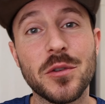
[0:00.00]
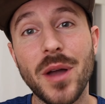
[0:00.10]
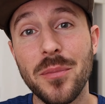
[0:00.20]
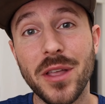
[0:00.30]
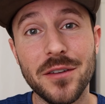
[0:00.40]

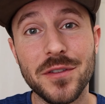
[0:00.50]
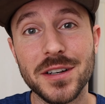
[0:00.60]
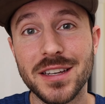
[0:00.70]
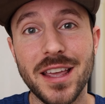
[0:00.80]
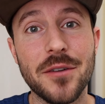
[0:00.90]
my plan for
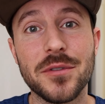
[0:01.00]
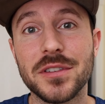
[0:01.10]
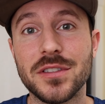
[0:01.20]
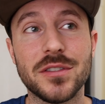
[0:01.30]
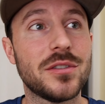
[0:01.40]
today
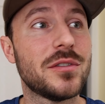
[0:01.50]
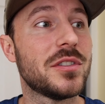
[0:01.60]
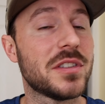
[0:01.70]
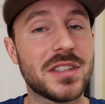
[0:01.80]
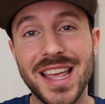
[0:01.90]
was to
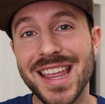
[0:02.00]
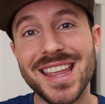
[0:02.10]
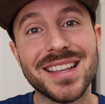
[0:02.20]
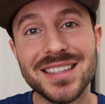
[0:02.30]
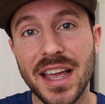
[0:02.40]
just stay
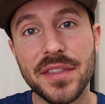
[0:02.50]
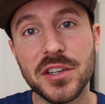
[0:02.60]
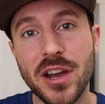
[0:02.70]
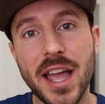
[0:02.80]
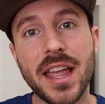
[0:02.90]
inside the
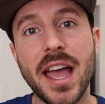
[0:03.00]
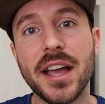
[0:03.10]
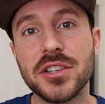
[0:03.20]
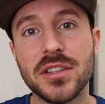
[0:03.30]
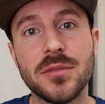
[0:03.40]
track,
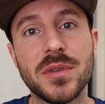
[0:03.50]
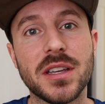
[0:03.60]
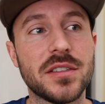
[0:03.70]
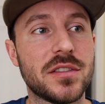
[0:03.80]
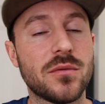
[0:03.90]
actually,
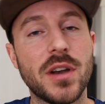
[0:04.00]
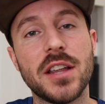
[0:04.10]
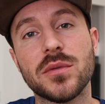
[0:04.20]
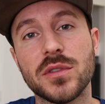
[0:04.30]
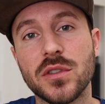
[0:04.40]
because the
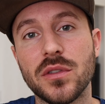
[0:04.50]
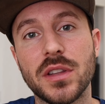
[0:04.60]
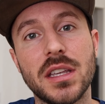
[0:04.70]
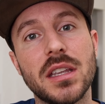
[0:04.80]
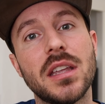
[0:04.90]
race was
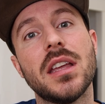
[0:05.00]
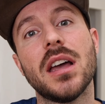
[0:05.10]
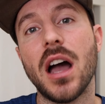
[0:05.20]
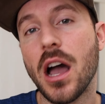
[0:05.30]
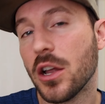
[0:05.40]
only
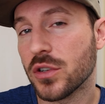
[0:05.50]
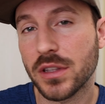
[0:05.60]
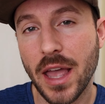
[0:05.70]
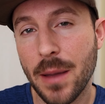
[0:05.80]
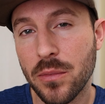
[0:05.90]
a
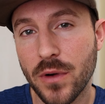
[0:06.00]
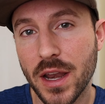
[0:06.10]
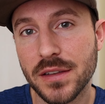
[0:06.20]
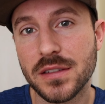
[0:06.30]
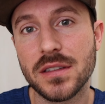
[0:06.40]
100-lap
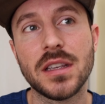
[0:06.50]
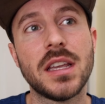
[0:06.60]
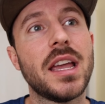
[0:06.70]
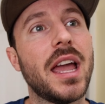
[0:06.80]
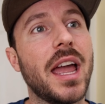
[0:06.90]
race,
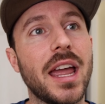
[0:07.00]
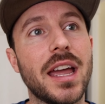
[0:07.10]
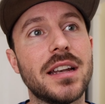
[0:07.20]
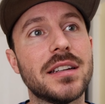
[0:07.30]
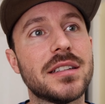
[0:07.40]

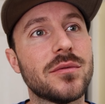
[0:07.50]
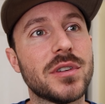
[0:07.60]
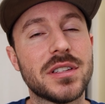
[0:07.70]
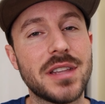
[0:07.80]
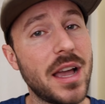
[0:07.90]
and
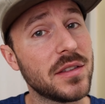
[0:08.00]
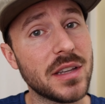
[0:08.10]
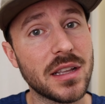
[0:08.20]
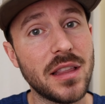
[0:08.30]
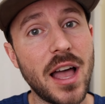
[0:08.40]
which sounds
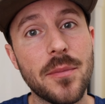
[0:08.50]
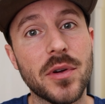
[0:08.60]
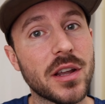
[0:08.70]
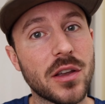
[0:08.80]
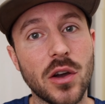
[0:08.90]
like a lot,
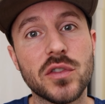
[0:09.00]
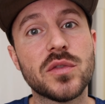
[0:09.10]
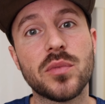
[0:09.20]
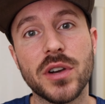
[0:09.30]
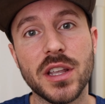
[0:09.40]
but it goes
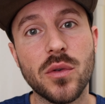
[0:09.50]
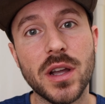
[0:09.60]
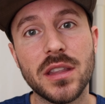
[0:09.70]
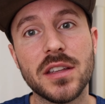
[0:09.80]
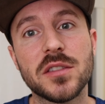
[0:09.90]
pretty
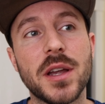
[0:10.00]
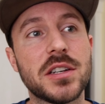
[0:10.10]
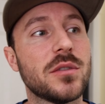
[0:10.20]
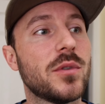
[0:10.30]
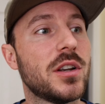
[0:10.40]
quickly,
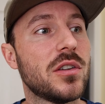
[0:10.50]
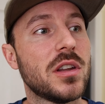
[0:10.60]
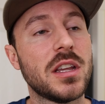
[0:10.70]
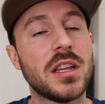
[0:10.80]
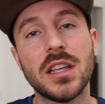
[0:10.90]
especially when,
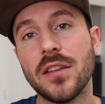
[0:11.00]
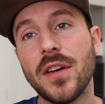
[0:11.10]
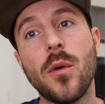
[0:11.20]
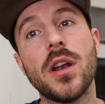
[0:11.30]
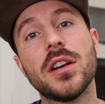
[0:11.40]
if
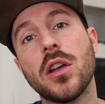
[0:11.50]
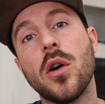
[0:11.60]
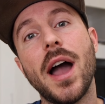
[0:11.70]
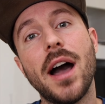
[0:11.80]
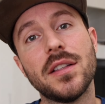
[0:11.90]
I wanted to
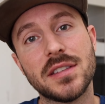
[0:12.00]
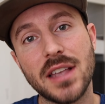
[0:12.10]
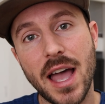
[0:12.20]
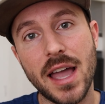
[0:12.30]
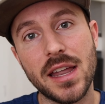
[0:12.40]
go
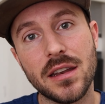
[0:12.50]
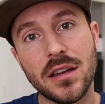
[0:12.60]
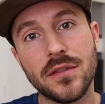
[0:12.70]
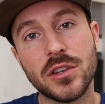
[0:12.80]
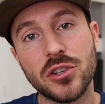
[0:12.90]
outside
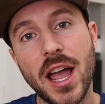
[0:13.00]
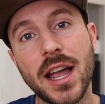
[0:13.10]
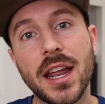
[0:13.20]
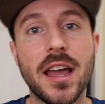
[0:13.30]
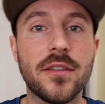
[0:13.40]
of the
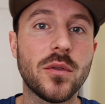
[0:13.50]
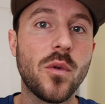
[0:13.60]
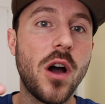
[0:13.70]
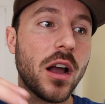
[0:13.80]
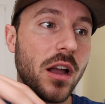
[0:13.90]
track, I'd have to
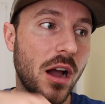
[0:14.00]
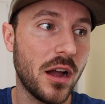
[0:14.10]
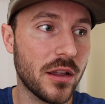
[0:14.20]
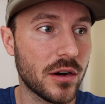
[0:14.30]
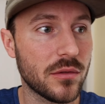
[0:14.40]
walk,
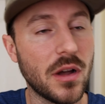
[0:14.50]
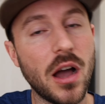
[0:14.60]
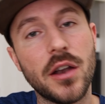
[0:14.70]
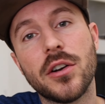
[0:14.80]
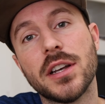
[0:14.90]
you know,
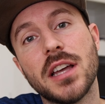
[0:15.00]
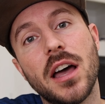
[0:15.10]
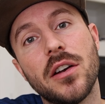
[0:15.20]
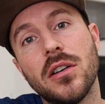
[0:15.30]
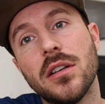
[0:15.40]
under a
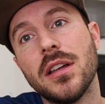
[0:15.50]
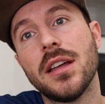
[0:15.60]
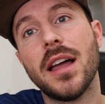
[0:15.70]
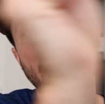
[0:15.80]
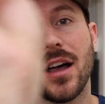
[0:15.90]
tunnel,
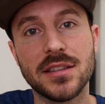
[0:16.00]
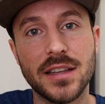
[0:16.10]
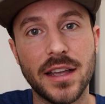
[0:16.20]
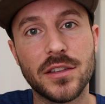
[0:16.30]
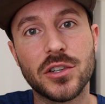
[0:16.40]

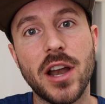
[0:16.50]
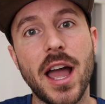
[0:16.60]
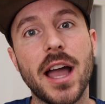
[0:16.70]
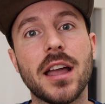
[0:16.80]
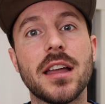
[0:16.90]
outside the
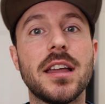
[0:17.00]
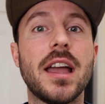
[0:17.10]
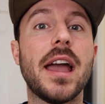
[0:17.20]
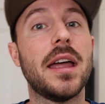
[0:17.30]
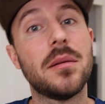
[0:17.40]
track,
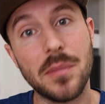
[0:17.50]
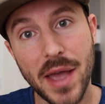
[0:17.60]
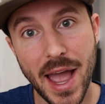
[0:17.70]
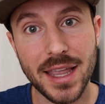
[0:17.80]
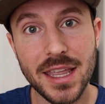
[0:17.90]
and
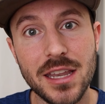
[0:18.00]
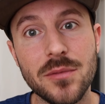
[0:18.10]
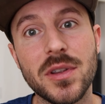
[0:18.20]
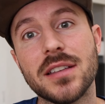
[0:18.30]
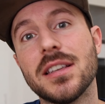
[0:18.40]
back
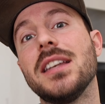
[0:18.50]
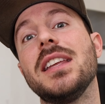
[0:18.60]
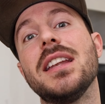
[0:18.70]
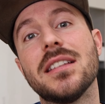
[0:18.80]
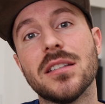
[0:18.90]
in, because I
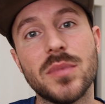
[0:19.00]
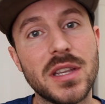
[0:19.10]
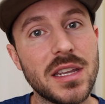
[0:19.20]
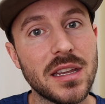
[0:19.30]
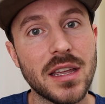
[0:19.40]
needed to
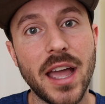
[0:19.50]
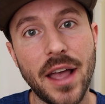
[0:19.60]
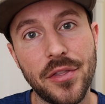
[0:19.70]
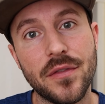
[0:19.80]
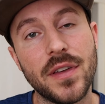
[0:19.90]
be
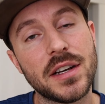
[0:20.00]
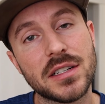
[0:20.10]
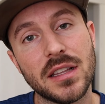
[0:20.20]
at the finish